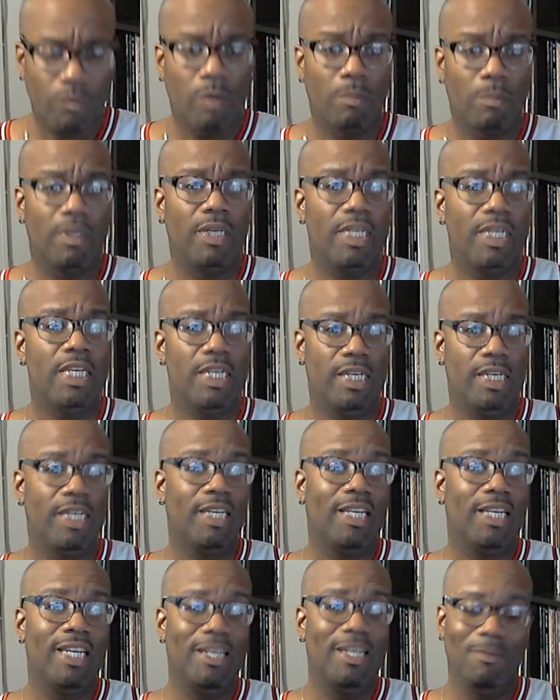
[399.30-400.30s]
But he
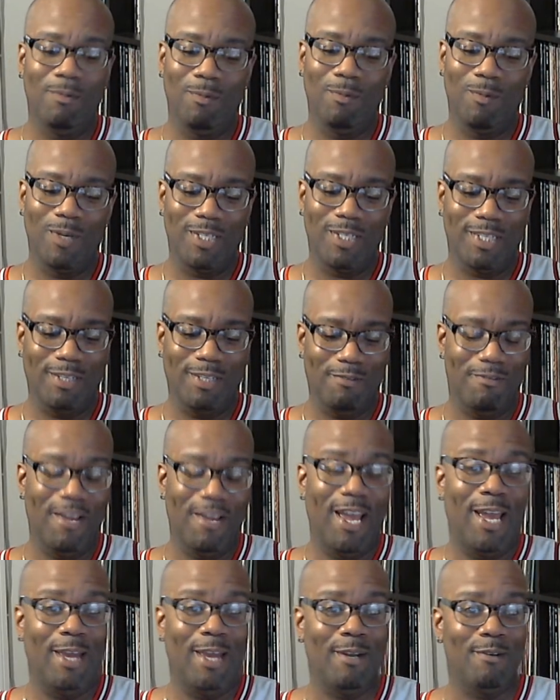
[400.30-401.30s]
wasn't a
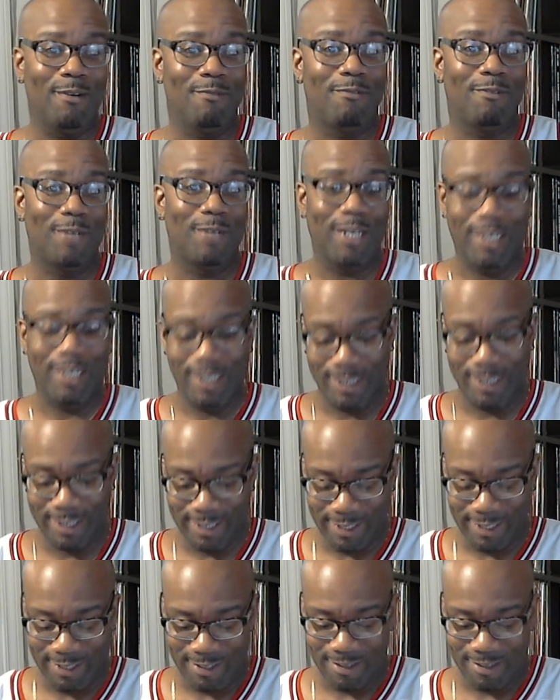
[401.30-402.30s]
fan of
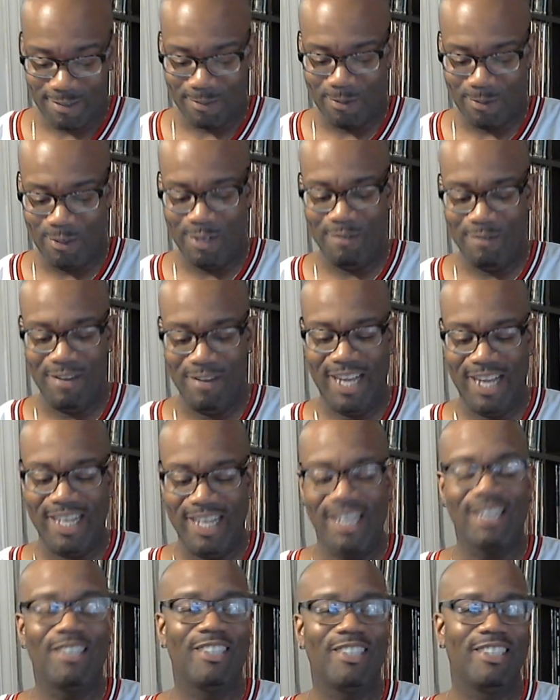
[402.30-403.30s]
Rudy Van
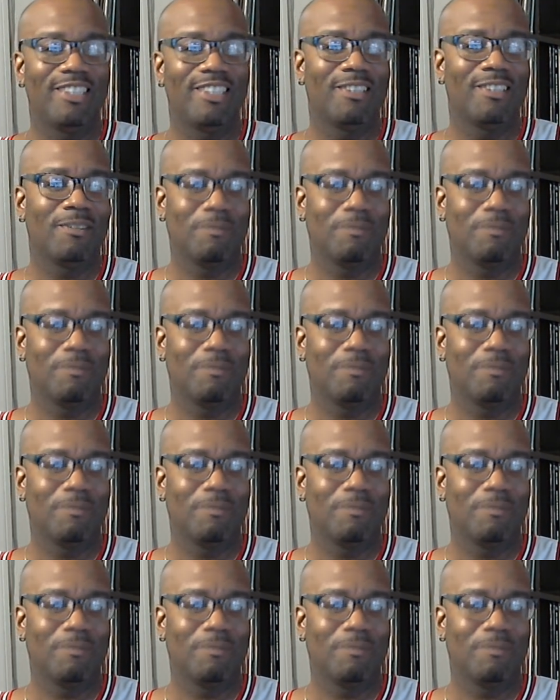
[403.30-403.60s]
Gelder.